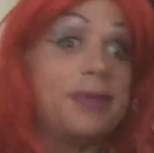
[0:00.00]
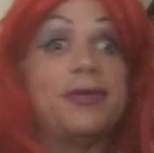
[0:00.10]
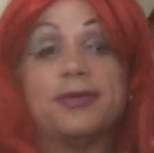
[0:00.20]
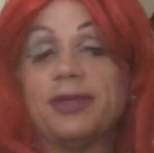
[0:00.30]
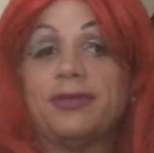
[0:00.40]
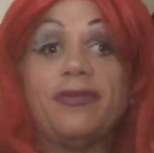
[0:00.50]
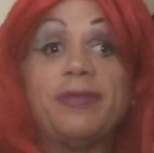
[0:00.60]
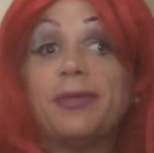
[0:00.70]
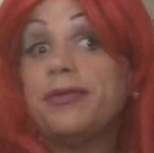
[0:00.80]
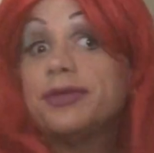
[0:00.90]
maybe he was gonna
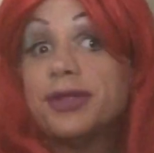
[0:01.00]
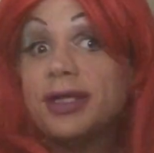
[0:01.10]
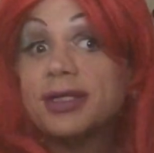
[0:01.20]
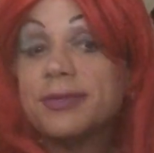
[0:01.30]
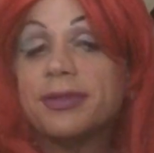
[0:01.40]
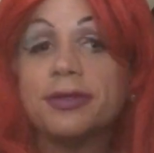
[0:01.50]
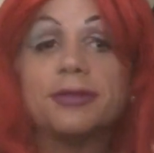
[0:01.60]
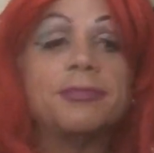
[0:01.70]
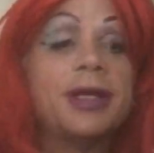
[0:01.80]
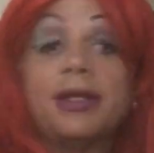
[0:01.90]
live. Maybe he was trying something
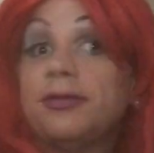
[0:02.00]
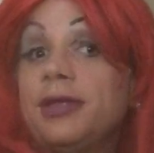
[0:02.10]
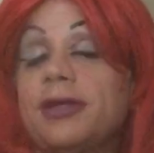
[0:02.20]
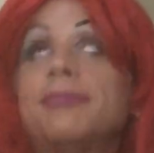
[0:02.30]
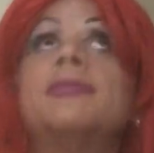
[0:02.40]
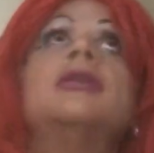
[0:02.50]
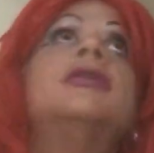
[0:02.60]
now. I don't know.